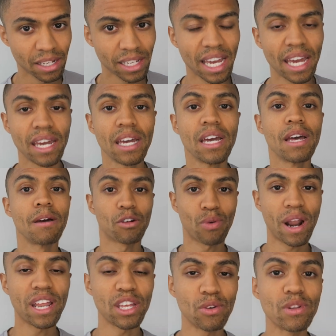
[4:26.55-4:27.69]
Okay,
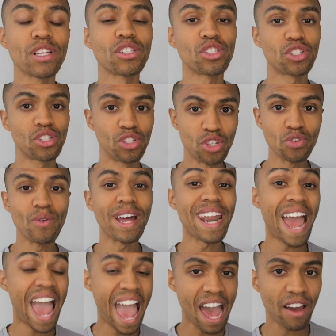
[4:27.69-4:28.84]
credit unions do and
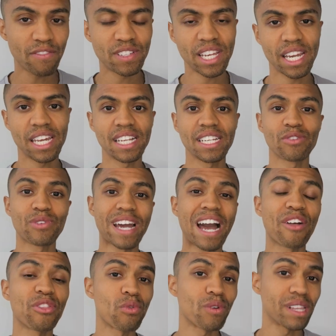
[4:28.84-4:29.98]
have taken into
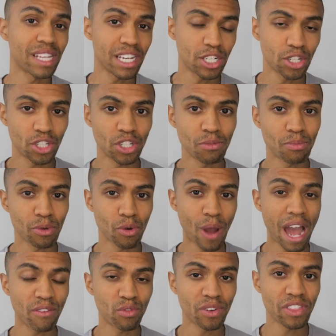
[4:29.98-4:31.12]
account the relationship you
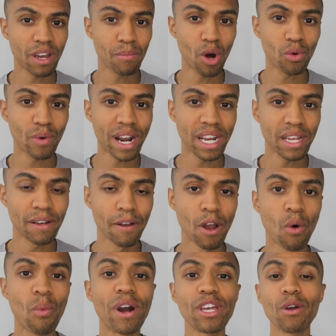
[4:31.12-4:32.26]
have with them already,
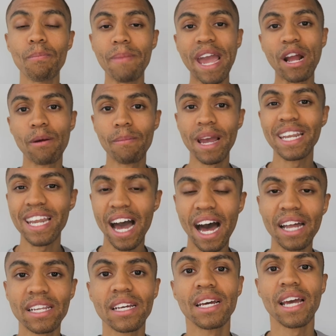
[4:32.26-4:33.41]
what you may or may
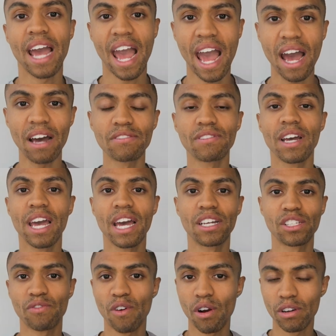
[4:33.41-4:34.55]
not have
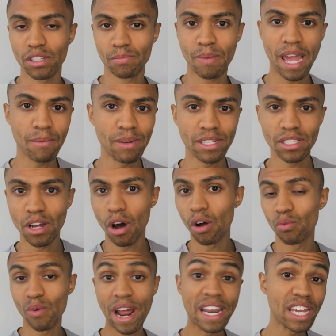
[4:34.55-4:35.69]
as far as payment
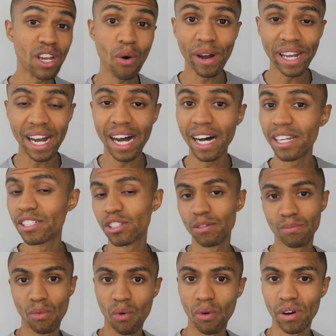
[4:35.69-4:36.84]
already going on, your
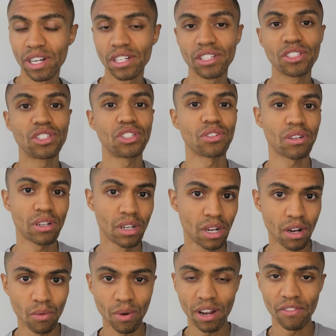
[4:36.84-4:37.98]
mortgage, your
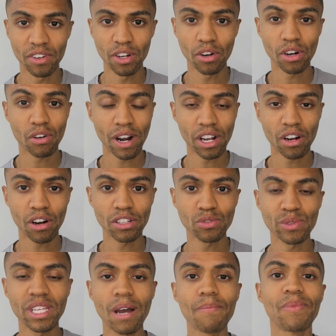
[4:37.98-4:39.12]
whatever, your credit cards
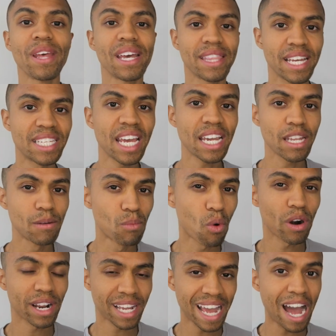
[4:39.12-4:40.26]
with them. They take into
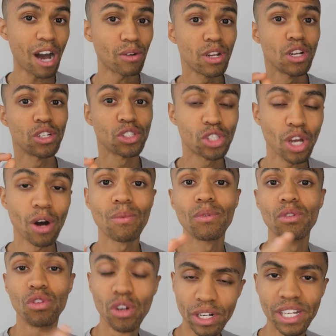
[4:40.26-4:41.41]
more account.
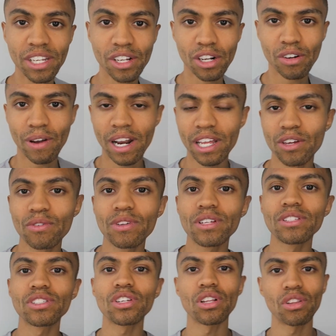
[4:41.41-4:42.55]
So look into your credit
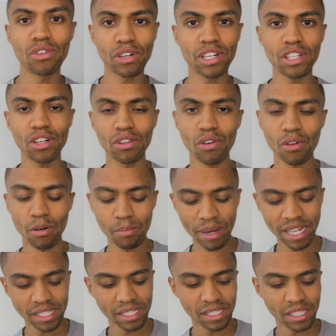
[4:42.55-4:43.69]
unions, look into your local
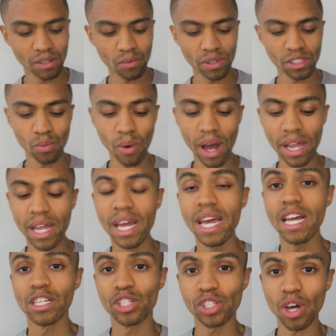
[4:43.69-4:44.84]
banks and see what's what.
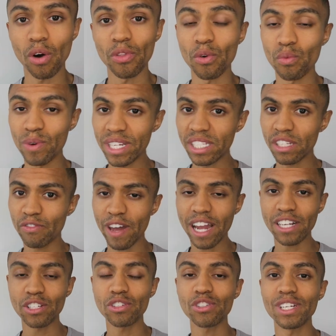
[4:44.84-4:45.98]
So the risk
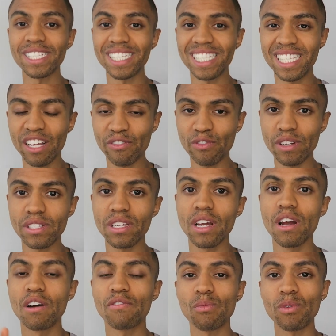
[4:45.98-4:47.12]
factor is different
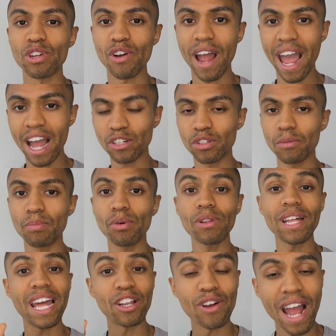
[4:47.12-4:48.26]
from when you're actually
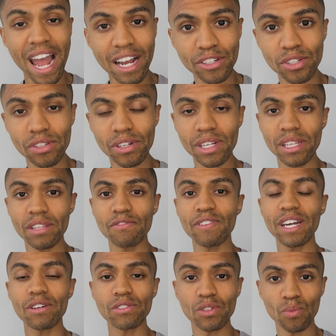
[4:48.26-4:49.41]
pulling it and you're actually looking at the
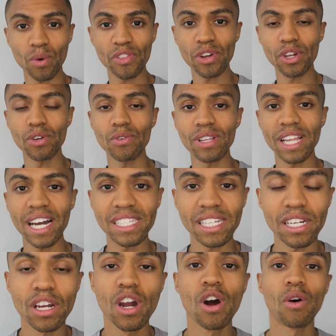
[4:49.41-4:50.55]
FICOs and what they're
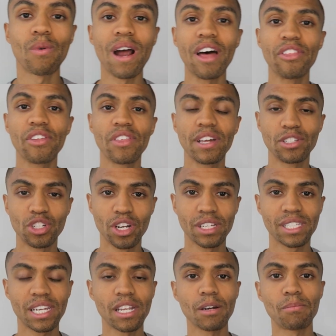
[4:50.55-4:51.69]
utilizing rather than
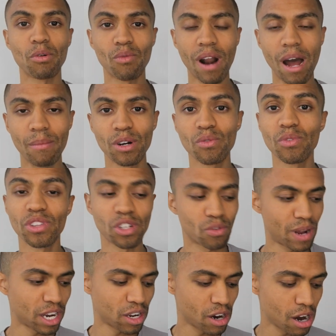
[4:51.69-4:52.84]
just getting a barometer with the
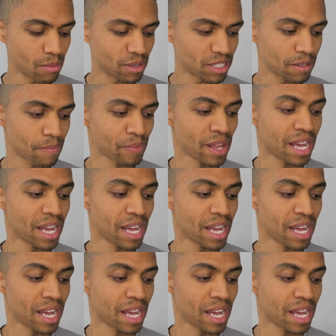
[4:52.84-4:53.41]
credit karmas.